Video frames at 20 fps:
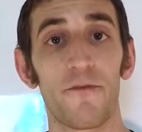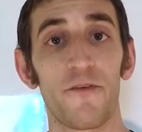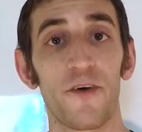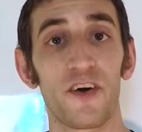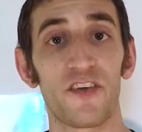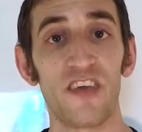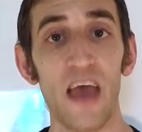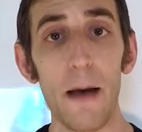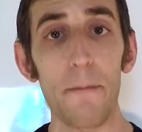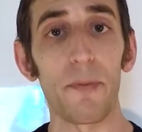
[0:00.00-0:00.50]
For
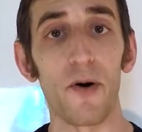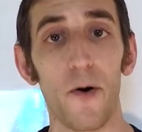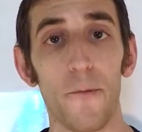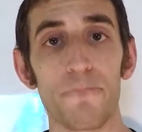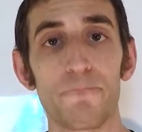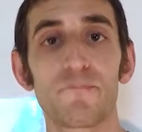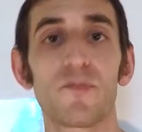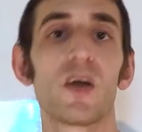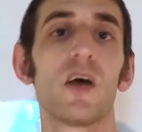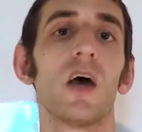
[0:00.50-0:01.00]

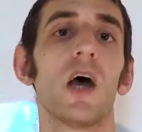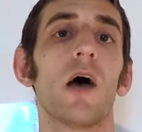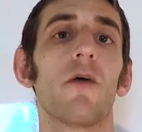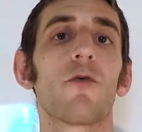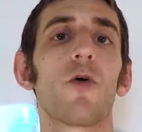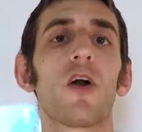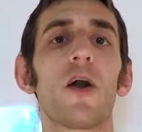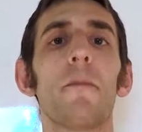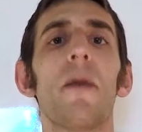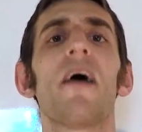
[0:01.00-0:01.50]
example, if
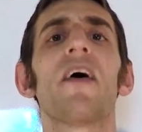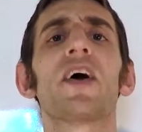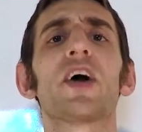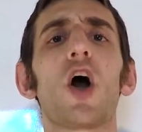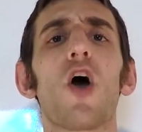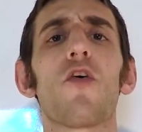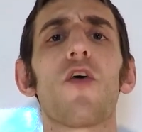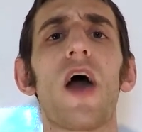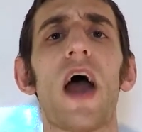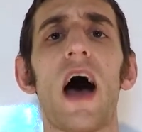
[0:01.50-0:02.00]
we're on a
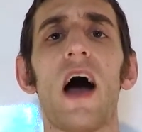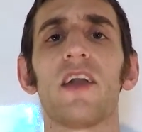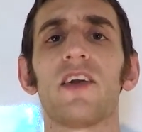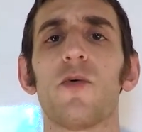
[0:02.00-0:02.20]
merry-go-round